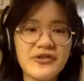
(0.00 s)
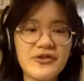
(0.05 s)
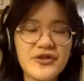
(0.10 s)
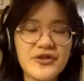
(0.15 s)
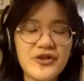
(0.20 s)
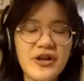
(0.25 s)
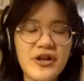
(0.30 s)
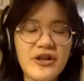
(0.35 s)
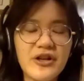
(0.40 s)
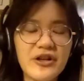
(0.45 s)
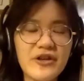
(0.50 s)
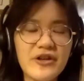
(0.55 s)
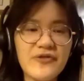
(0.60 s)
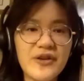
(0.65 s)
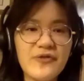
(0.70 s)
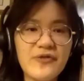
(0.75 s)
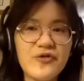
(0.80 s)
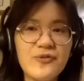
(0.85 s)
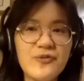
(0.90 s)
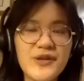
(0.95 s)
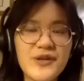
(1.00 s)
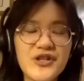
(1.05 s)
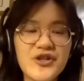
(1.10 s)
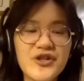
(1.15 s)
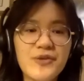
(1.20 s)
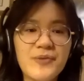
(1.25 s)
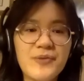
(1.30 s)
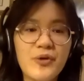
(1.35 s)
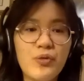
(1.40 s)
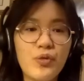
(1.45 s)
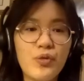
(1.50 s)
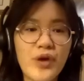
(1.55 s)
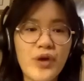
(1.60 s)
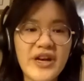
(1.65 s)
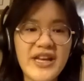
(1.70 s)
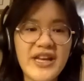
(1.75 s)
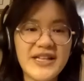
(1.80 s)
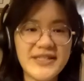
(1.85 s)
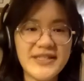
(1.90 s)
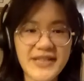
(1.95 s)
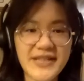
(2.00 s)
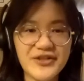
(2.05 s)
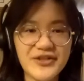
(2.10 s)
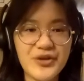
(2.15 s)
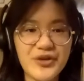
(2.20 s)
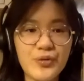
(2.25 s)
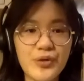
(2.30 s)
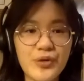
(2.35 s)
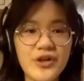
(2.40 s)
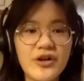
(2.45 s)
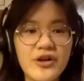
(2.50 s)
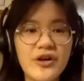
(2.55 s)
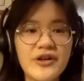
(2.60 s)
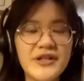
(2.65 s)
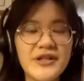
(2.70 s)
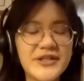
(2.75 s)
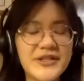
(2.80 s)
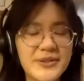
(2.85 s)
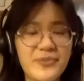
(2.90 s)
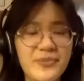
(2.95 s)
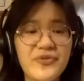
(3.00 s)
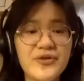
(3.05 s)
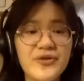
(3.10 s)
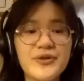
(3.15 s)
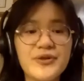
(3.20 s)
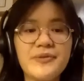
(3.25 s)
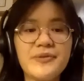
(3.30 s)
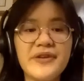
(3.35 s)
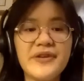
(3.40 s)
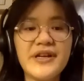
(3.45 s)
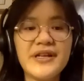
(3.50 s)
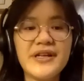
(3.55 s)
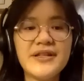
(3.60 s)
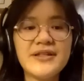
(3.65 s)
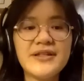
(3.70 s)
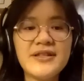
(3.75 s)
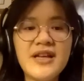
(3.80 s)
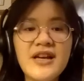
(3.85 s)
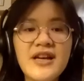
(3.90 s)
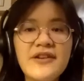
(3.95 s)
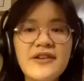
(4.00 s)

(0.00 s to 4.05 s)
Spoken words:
There's not a lot of information about what exactly went on in some of those plays.